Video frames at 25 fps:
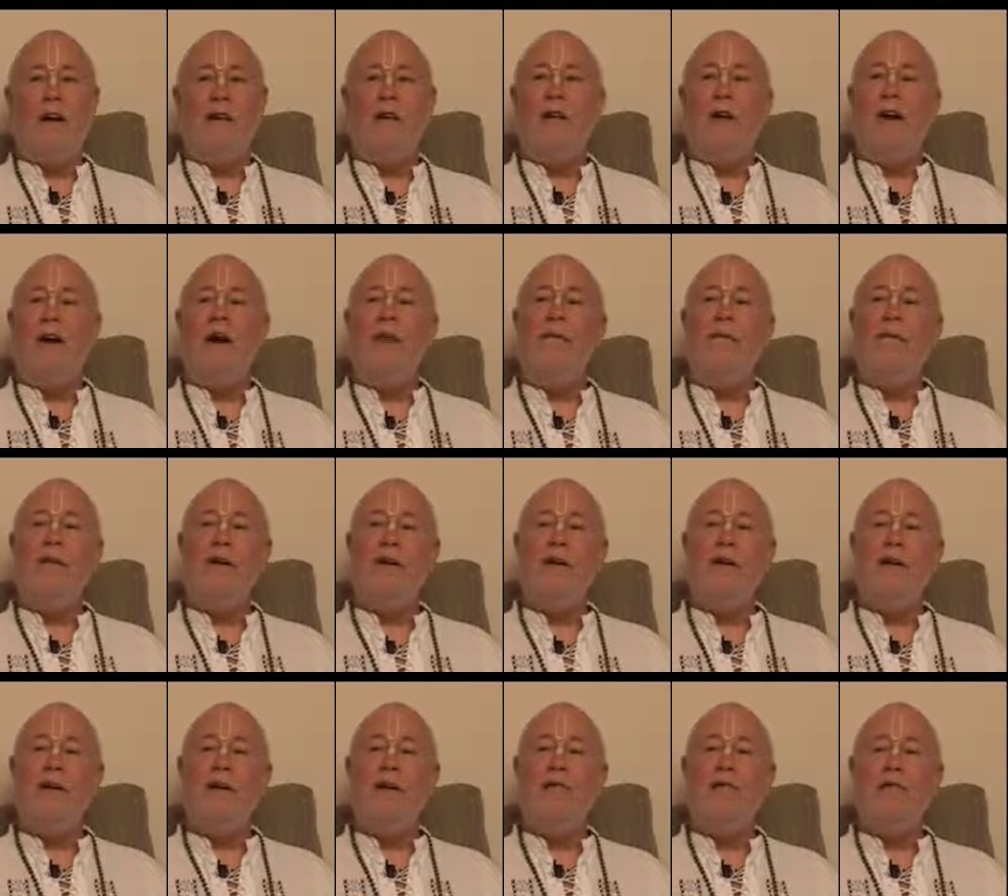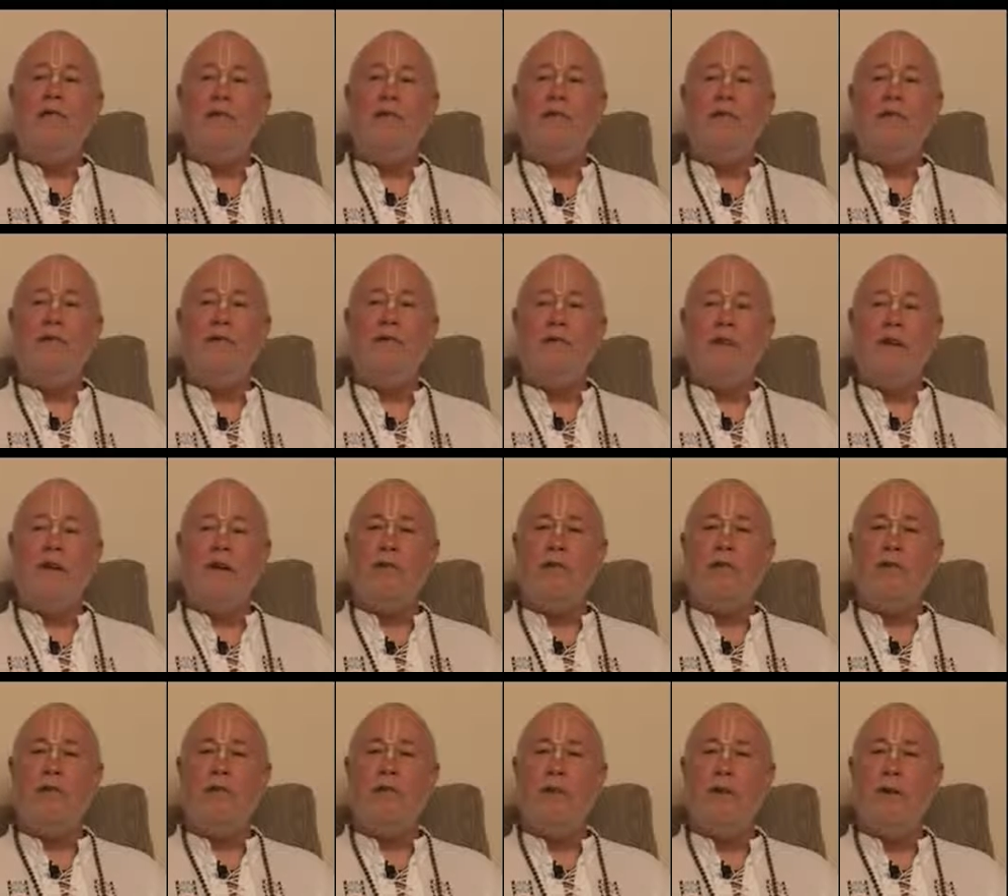I don't know how many times we've
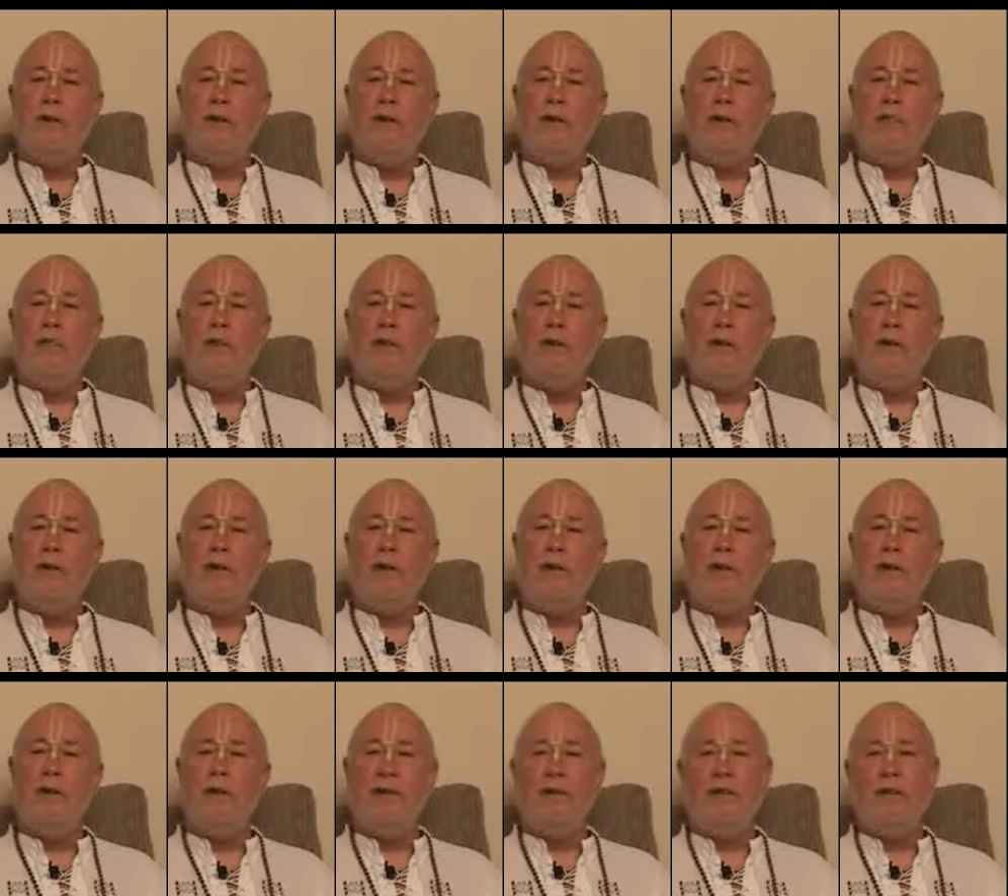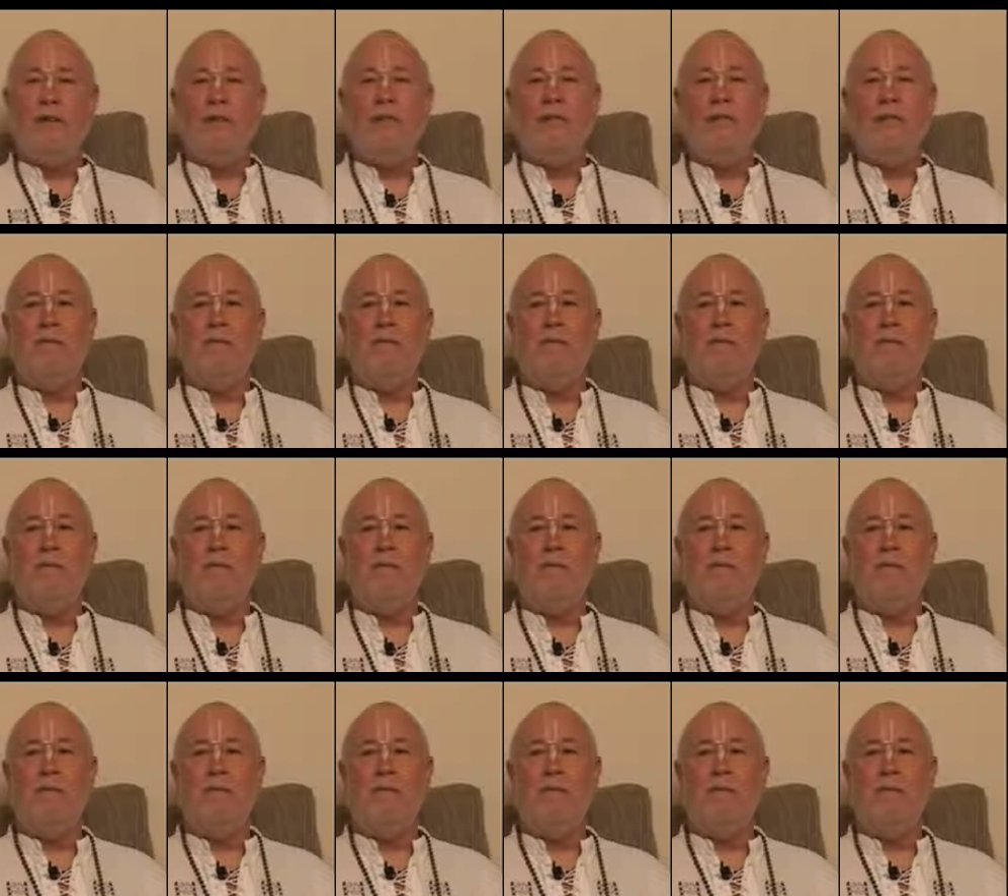discussed the meaning of ontology.